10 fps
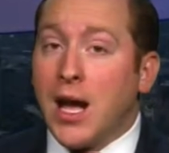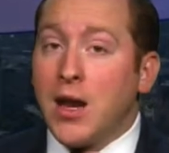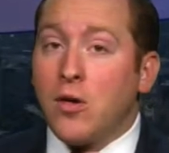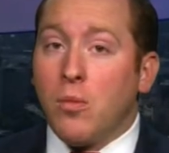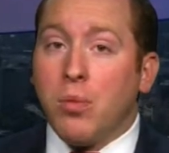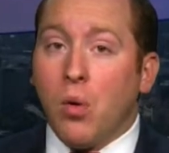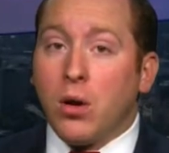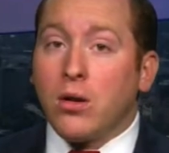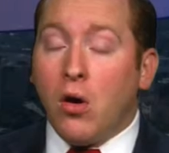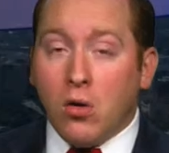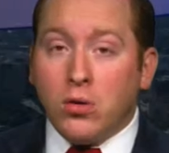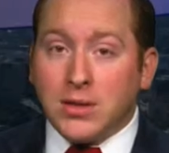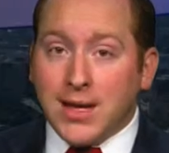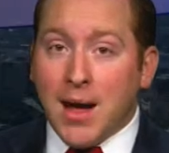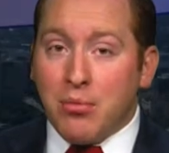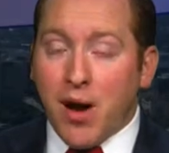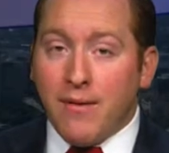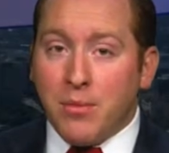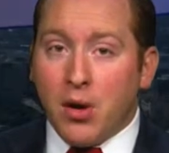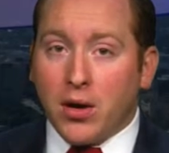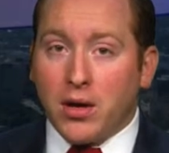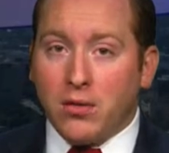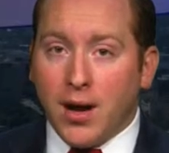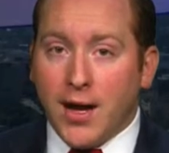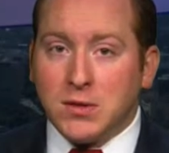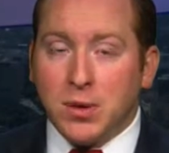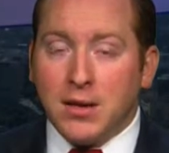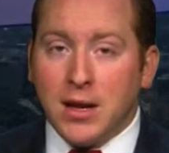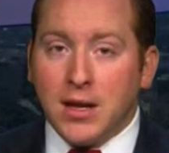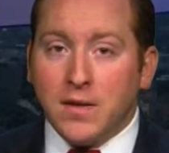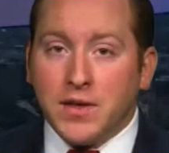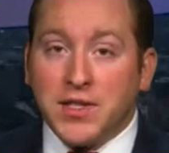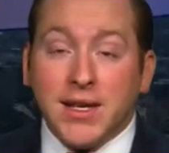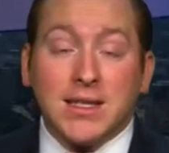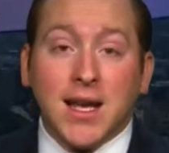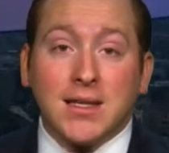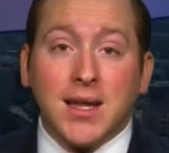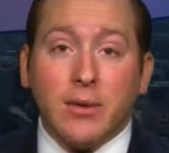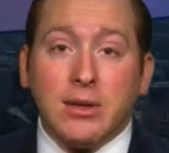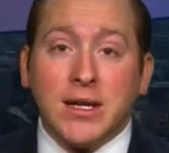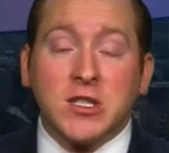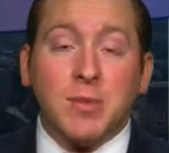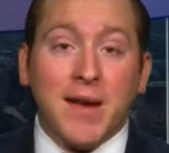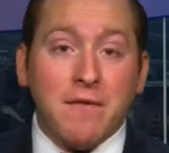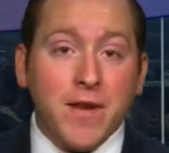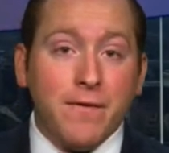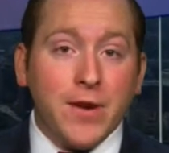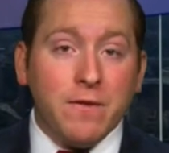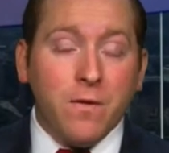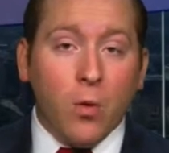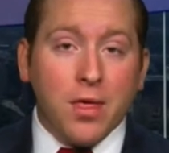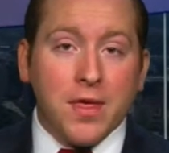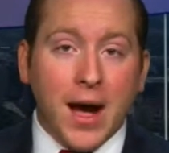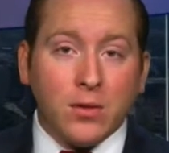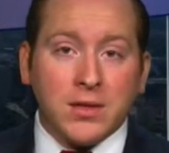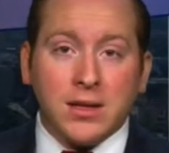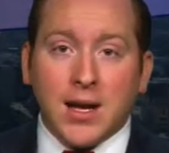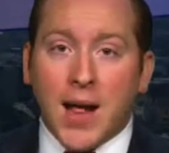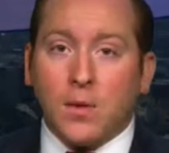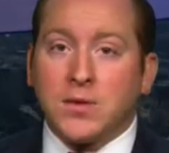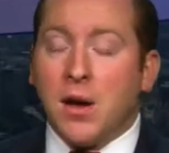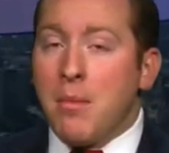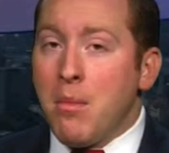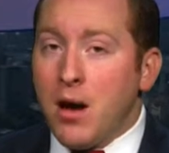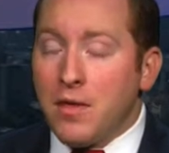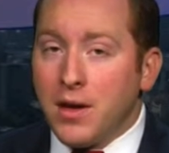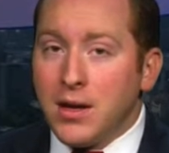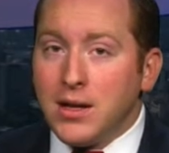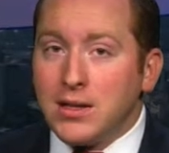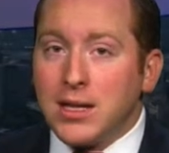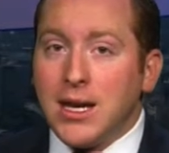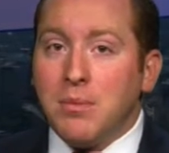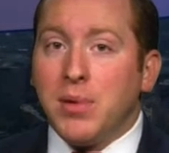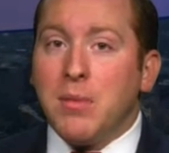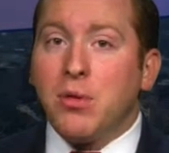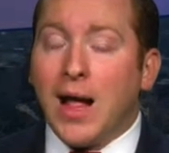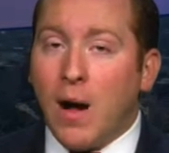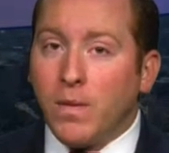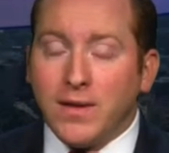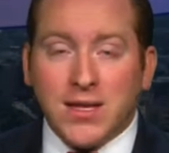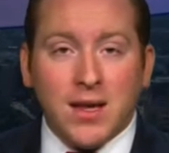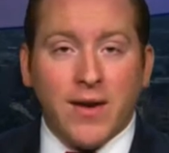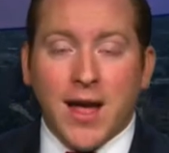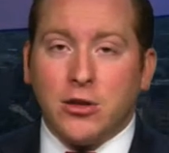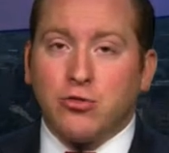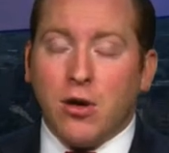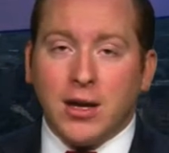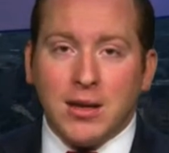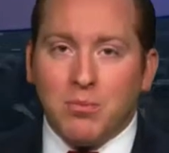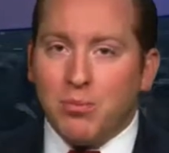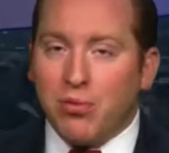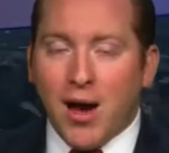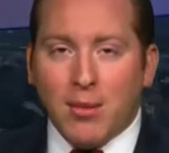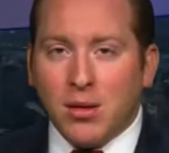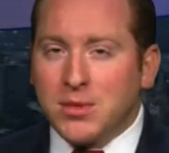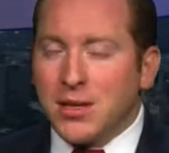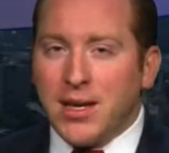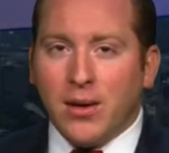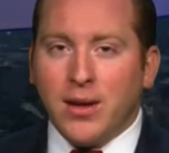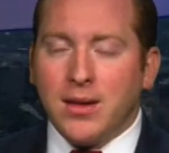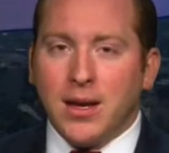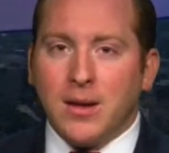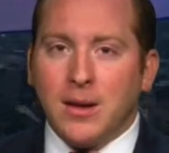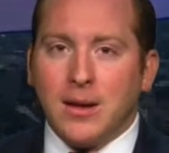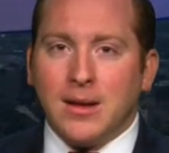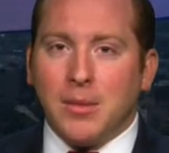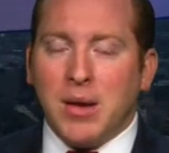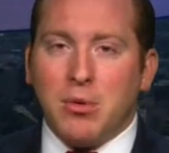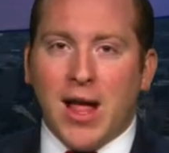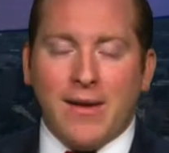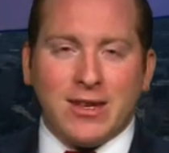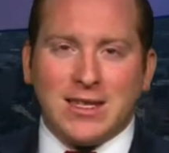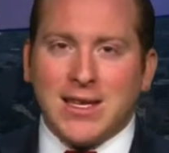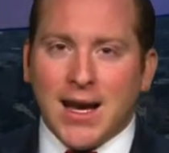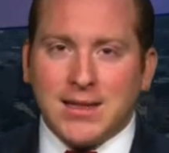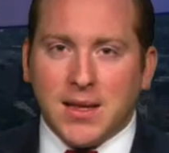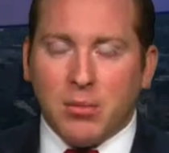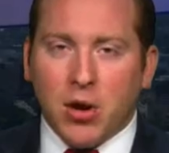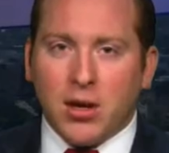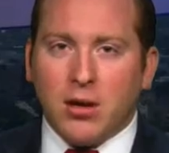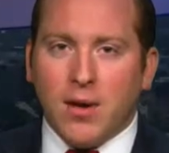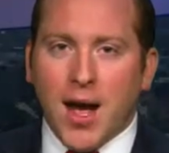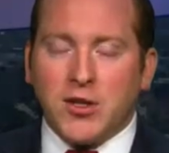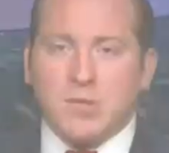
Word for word: Condo Board owns that private parking garage, but the city says they would need to spend $54,000 a month to keep people out. They said they've had drunken problems in the area there, uh, people having sex in the parking garage.